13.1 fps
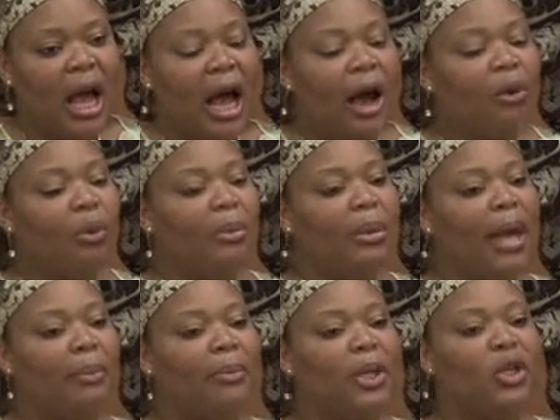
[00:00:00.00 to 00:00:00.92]
how
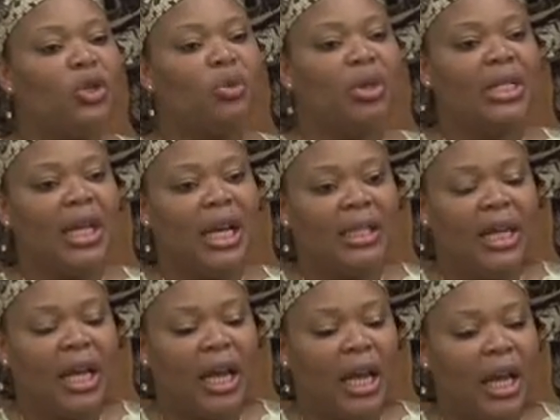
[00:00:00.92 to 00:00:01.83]
women are being treated
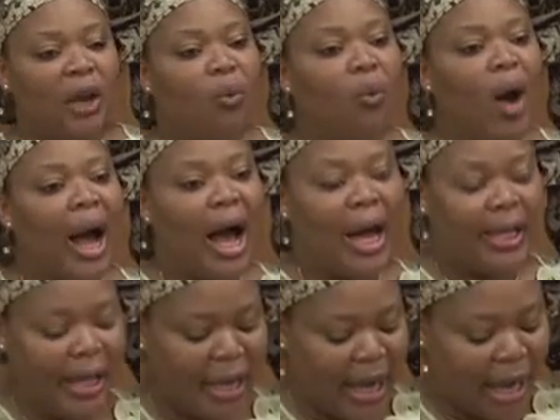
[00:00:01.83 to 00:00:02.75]
and why are
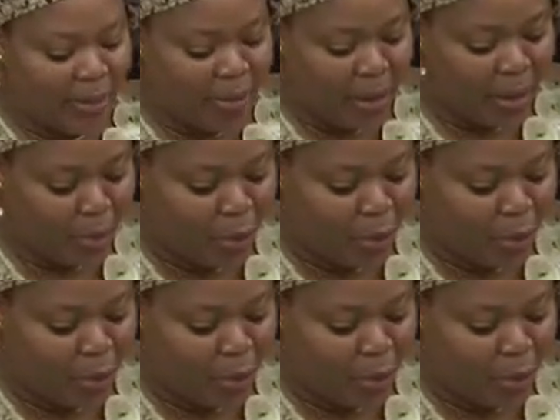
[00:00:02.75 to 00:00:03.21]
they not being